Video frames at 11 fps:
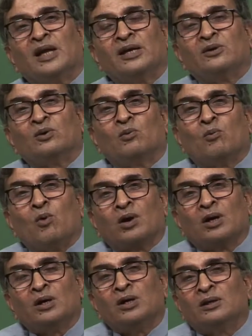like you are
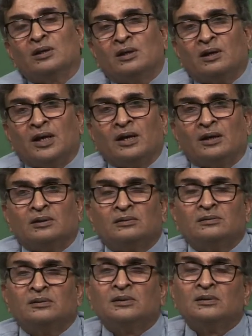walking in the rain.